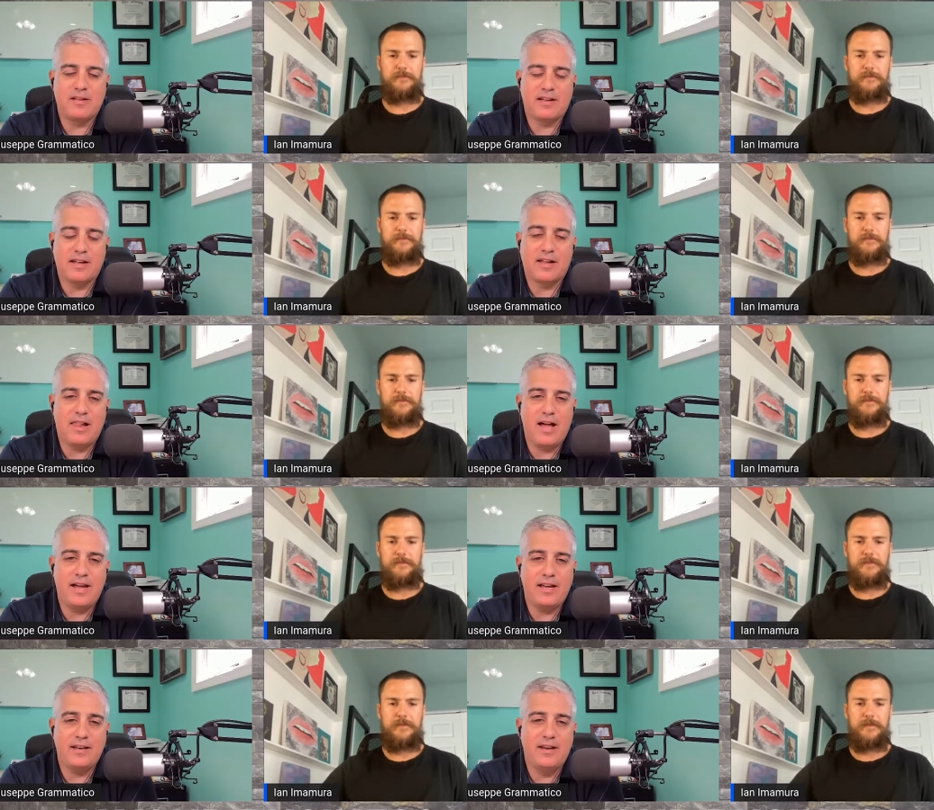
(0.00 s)
Speaker 1: mistaken,
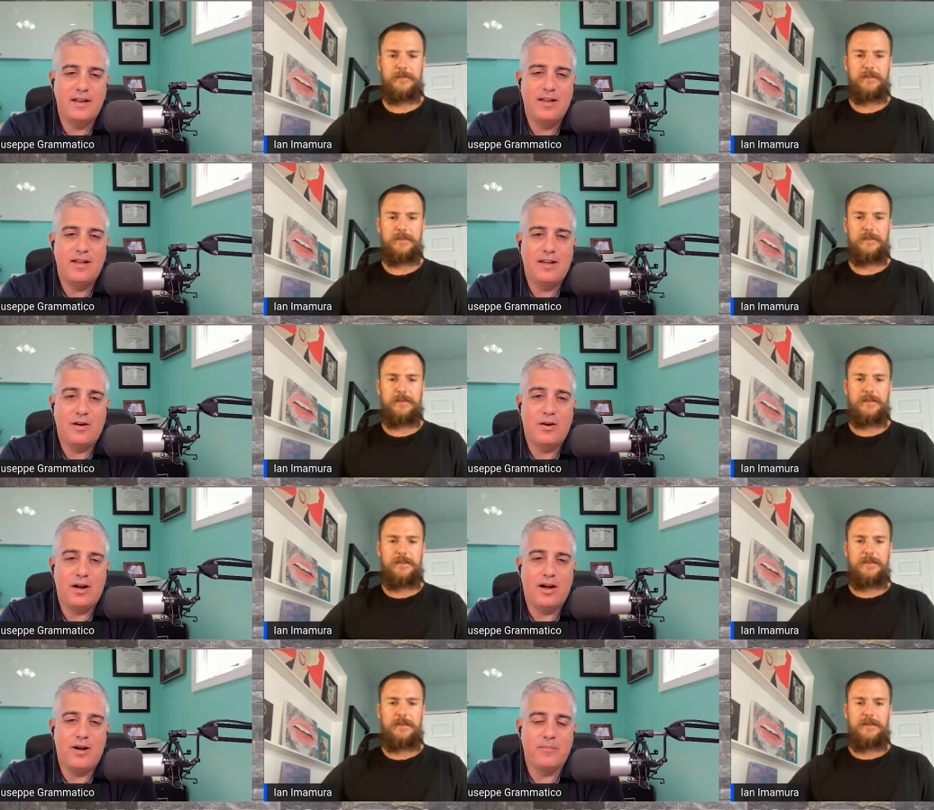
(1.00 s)
client
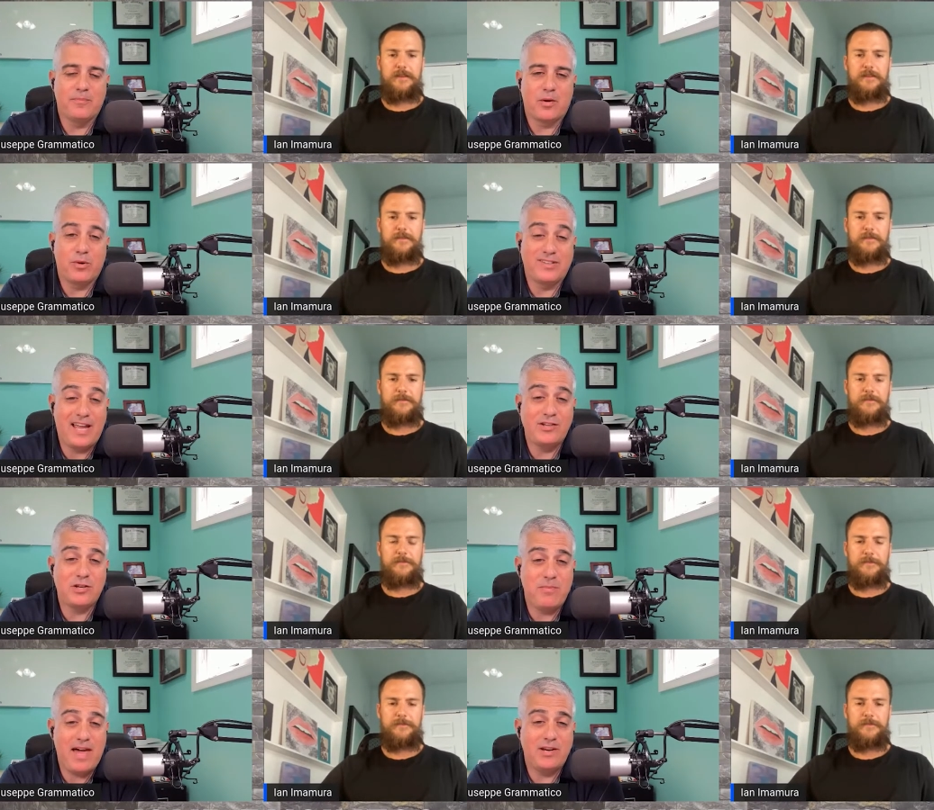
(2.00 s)
um,
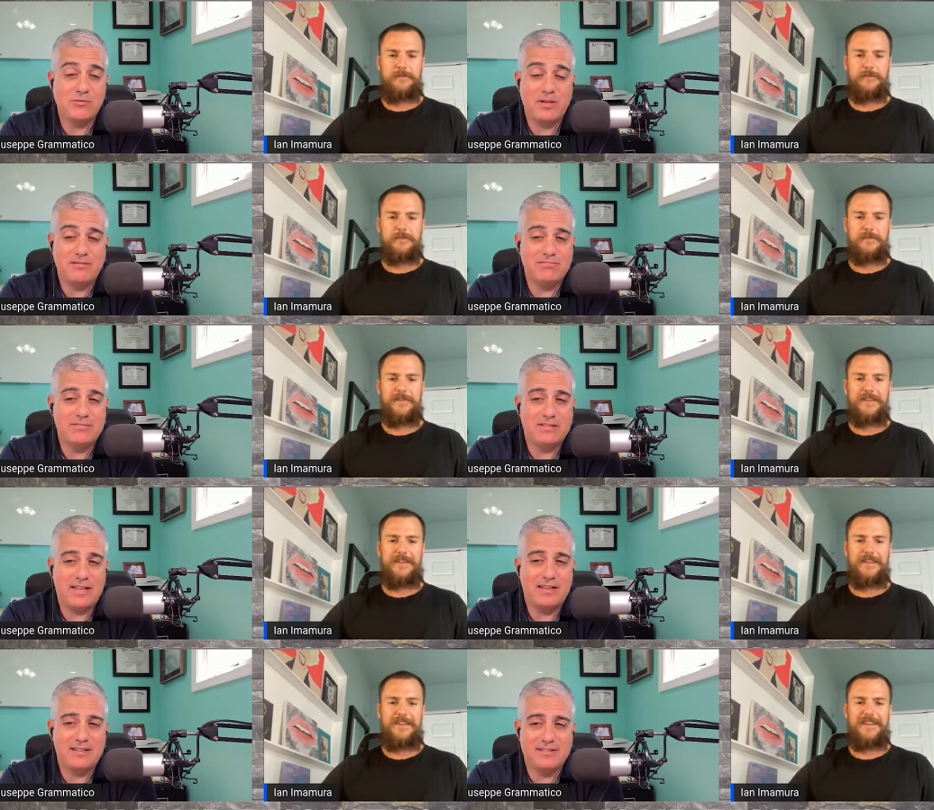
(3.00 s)
retention management is
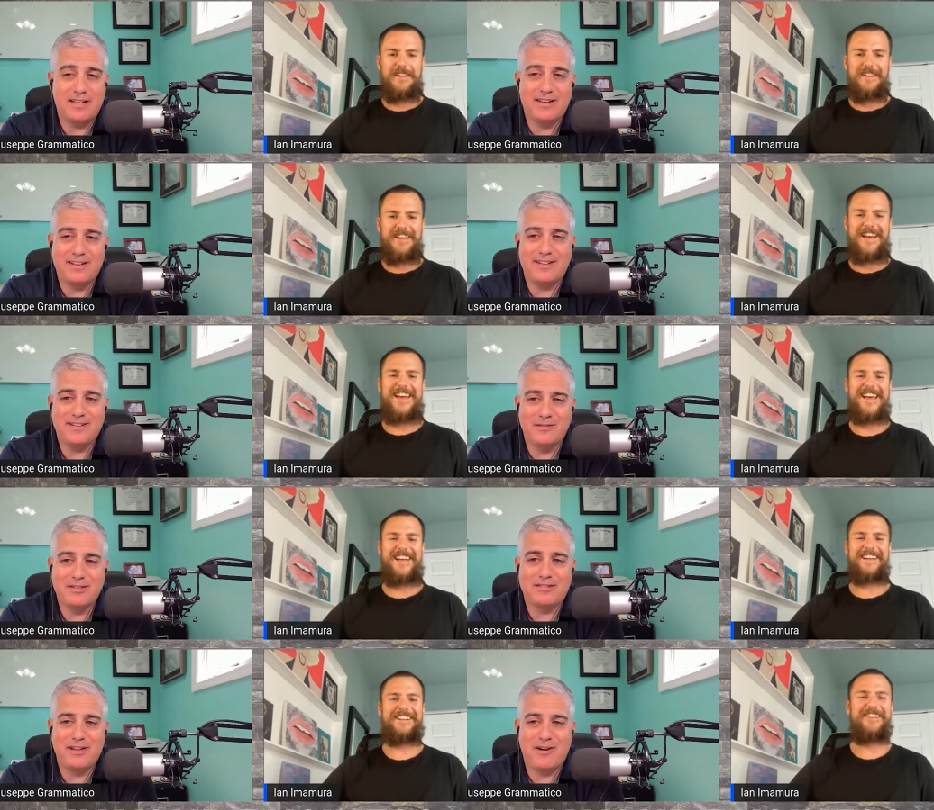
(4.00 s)
that is that uh,
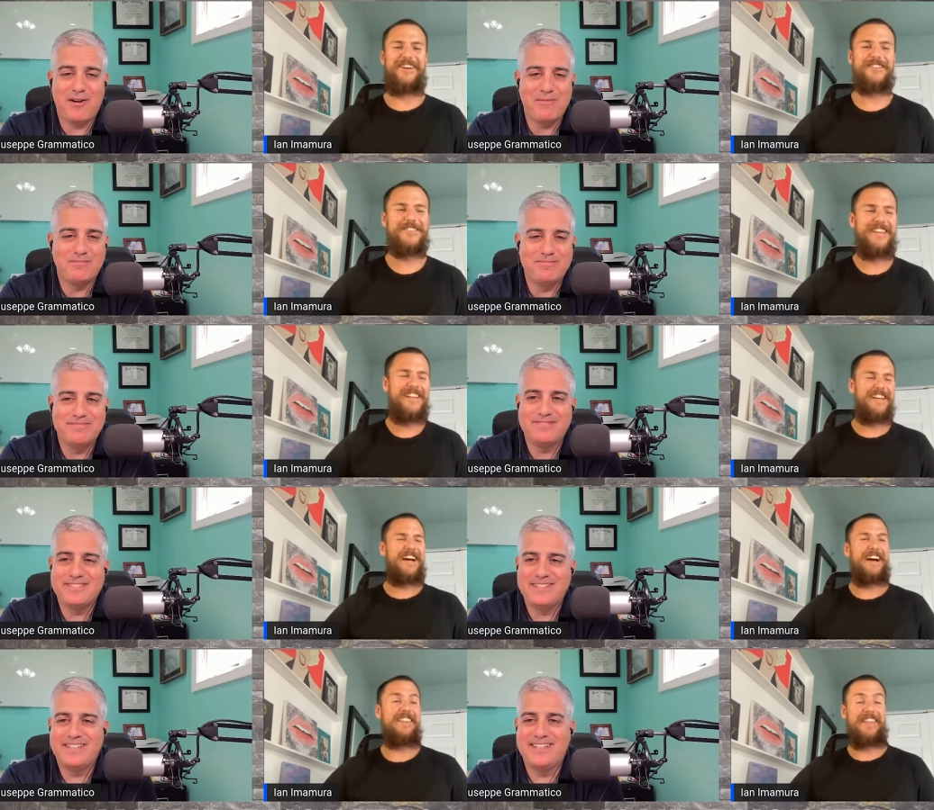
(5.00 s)
what's CRM?
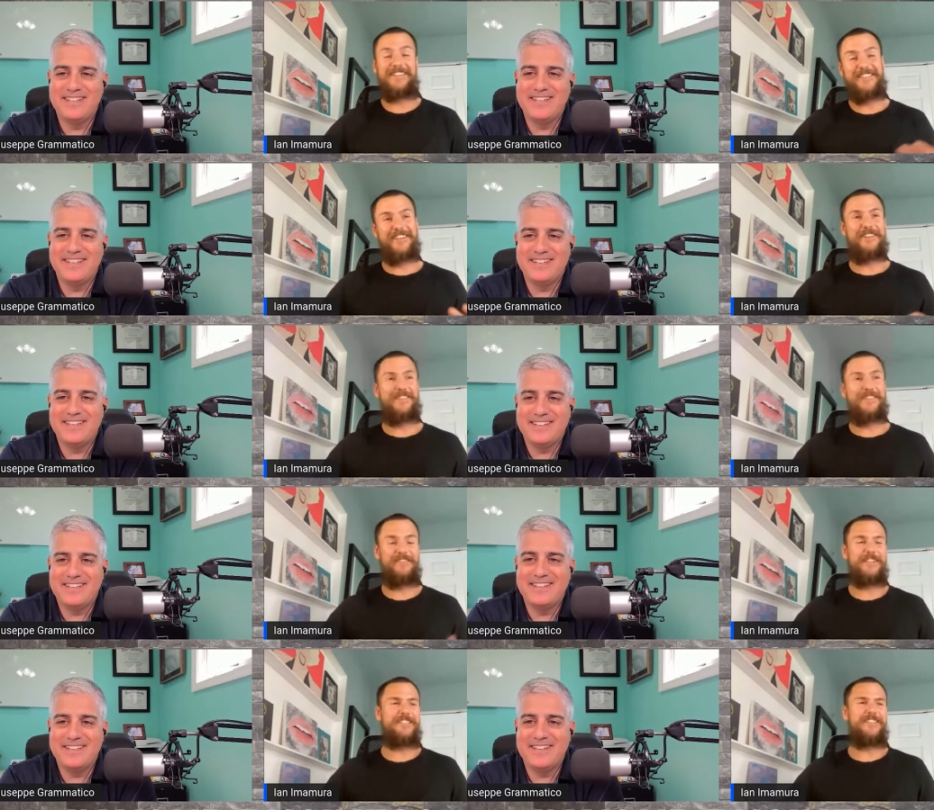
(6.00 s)
Speaker 2: Uh, that's a good
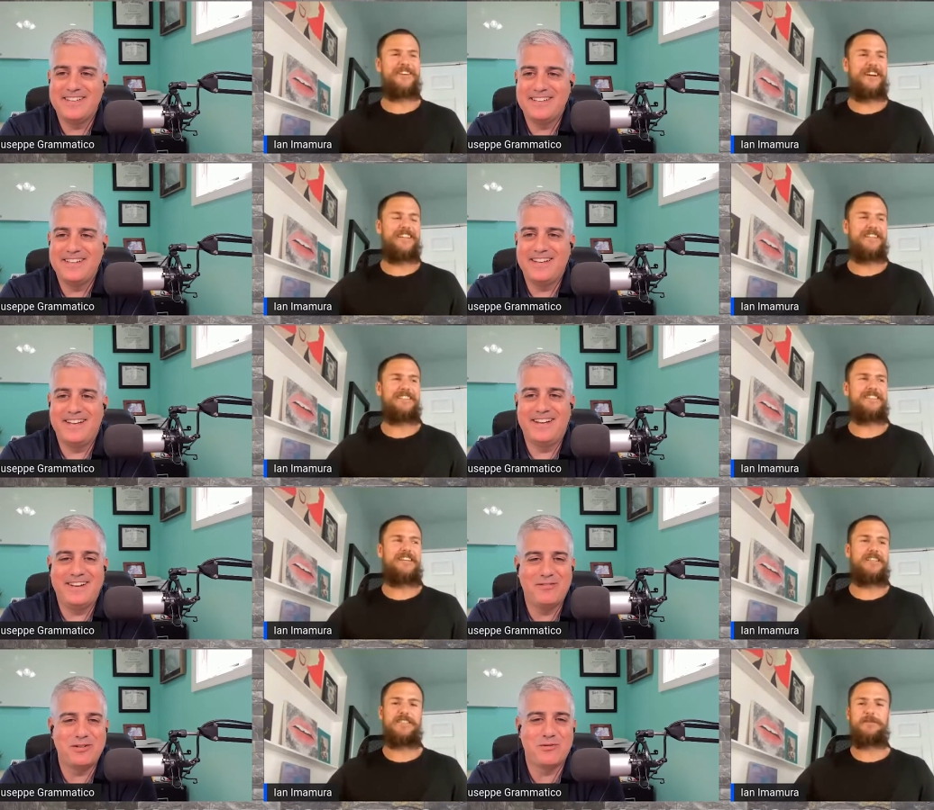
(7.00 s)
phrase too. It's
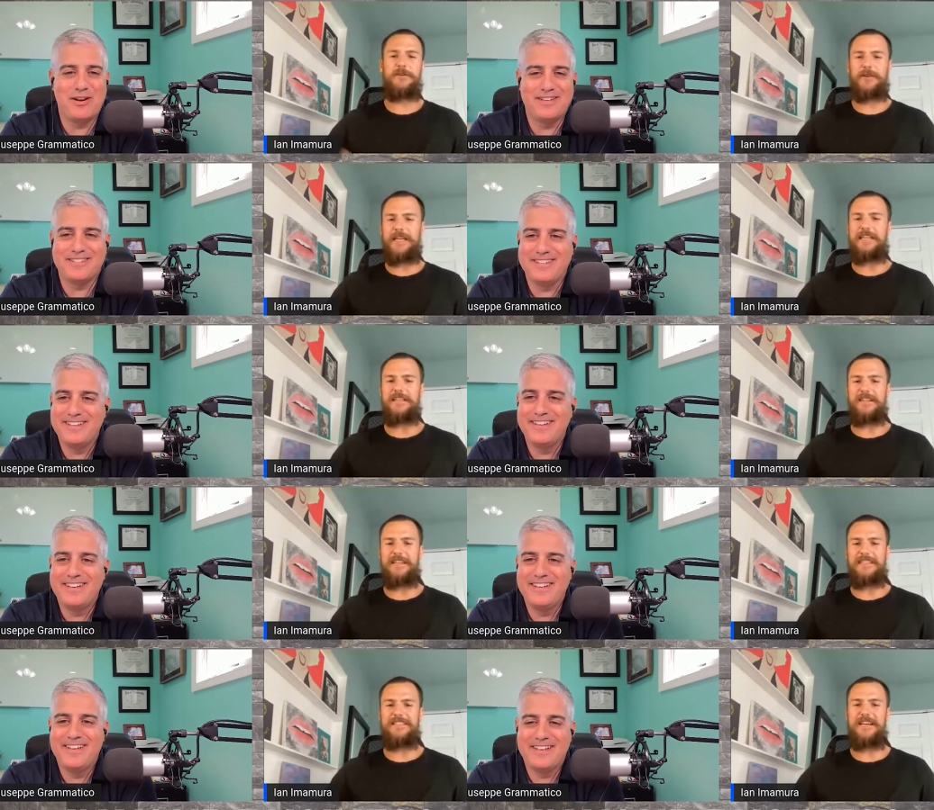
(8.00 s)
customer, which one is it?
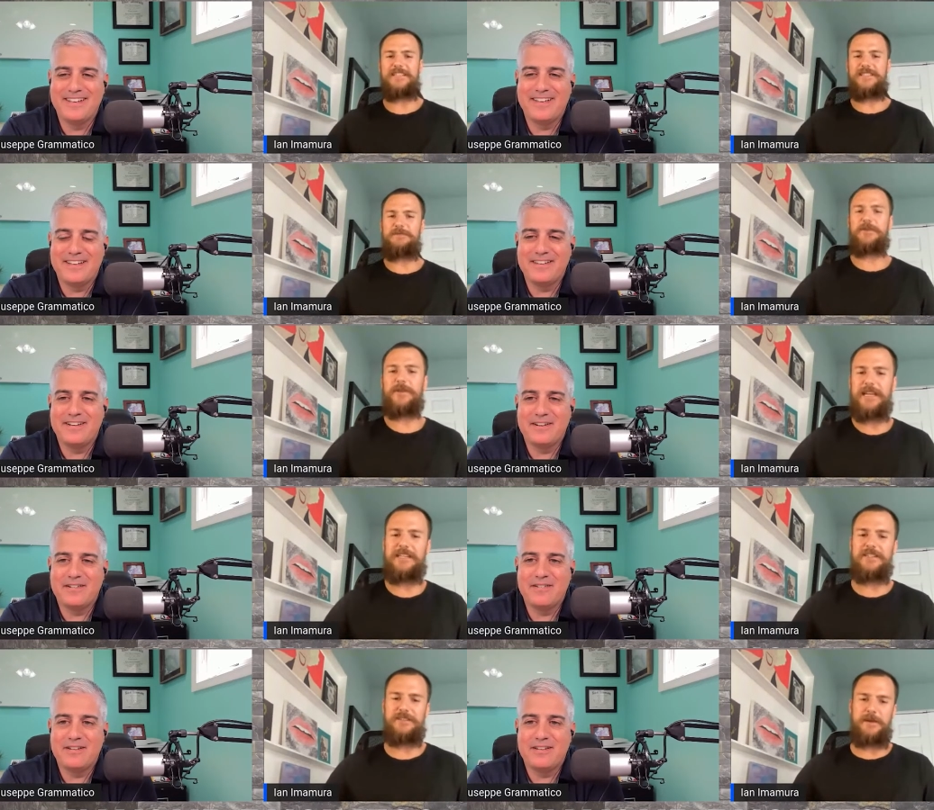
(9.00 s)
It's customer
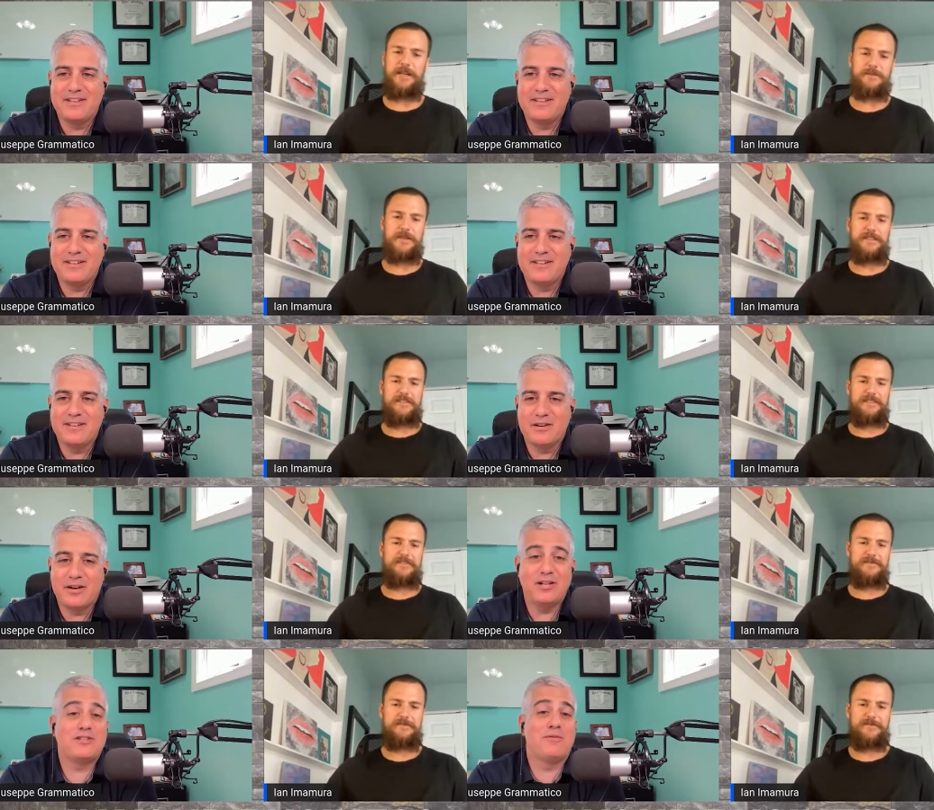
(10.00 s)
relations management.
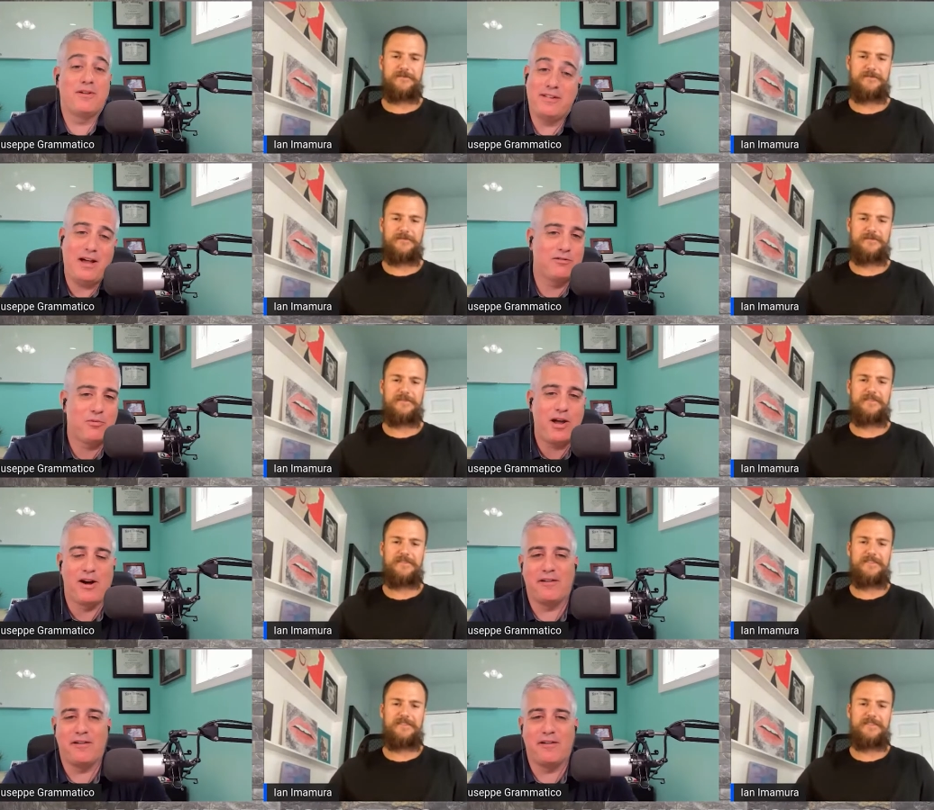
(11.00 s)
Speaker 1: Customers, yeah, I was way